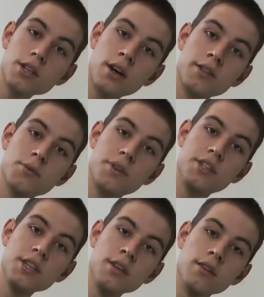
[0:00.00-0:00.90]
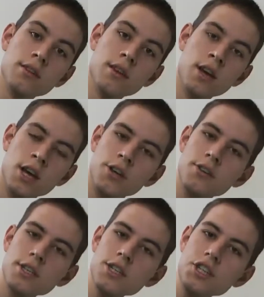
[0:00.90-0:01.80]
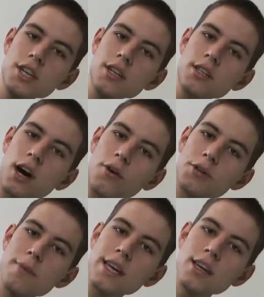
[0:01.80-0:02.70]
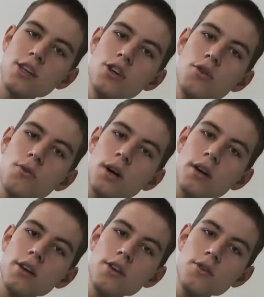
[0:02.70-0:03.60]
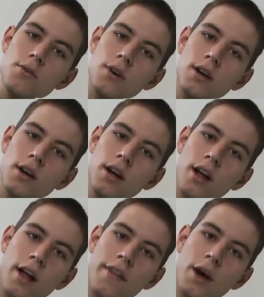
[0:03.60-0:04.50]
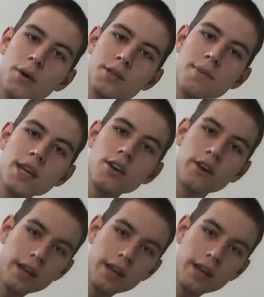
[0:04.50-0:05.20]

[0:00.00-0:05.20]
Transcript: starts with genes. You see, genes are what make you, you. They are what make your